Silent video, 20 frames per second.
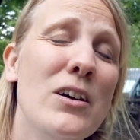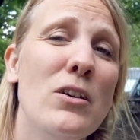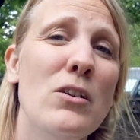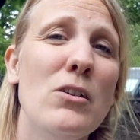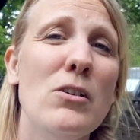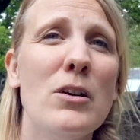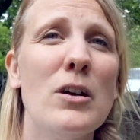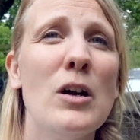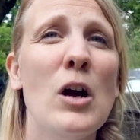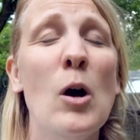
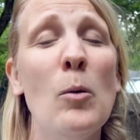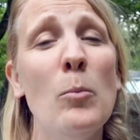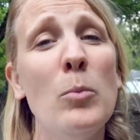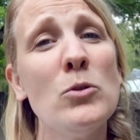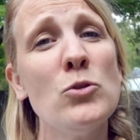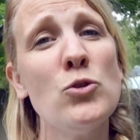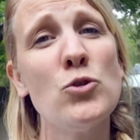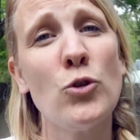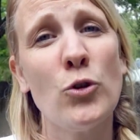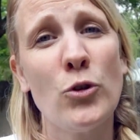or
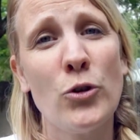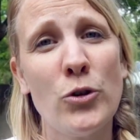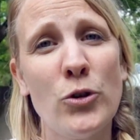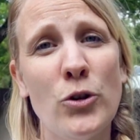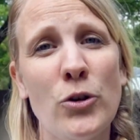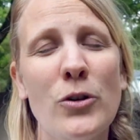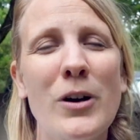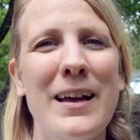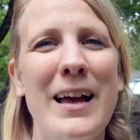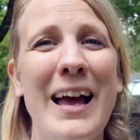
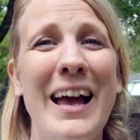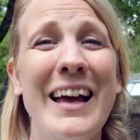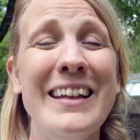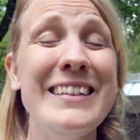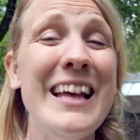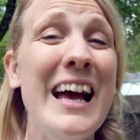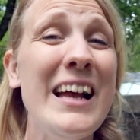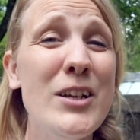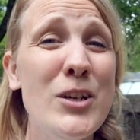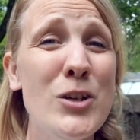buongiorno,
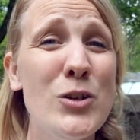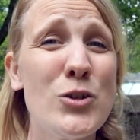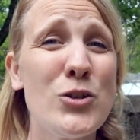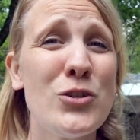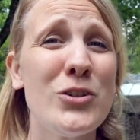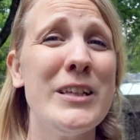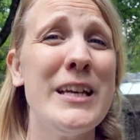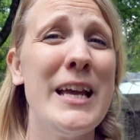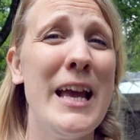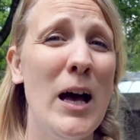and that
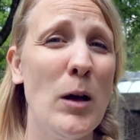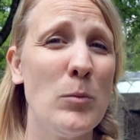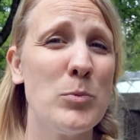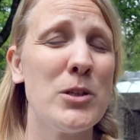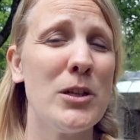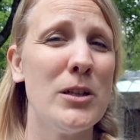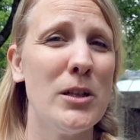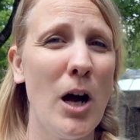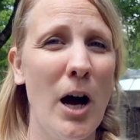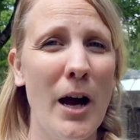usually
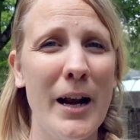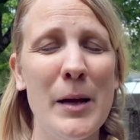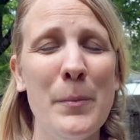helps a lot.